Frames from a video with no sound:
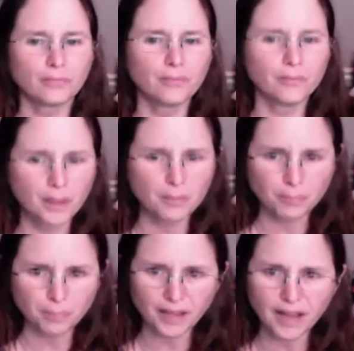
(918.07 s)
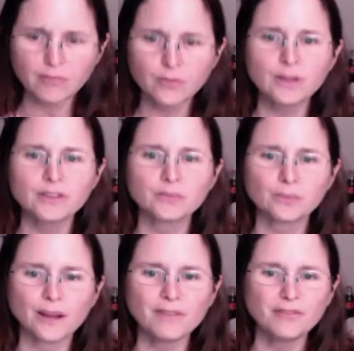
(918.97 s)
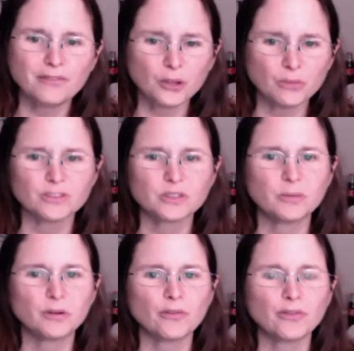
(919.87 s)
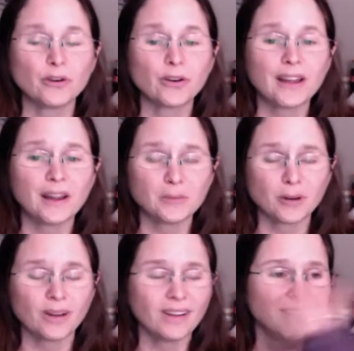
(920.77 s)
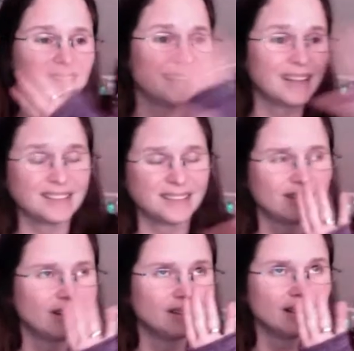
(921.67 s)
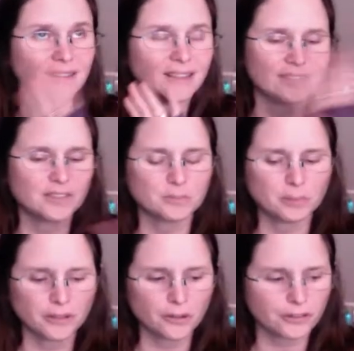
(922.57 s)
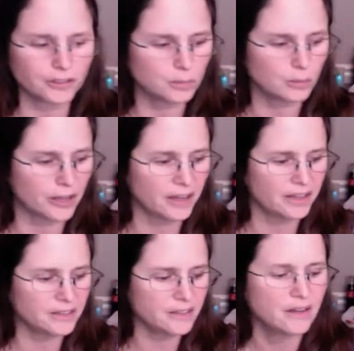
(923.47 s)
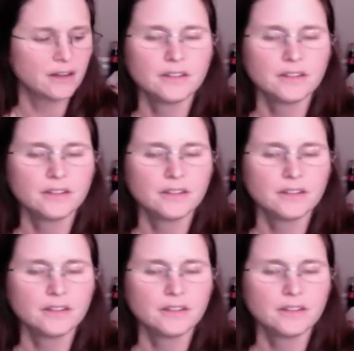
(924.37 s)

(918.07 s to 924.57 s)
they gave you these red films to put over your camera not lenses, but your displays,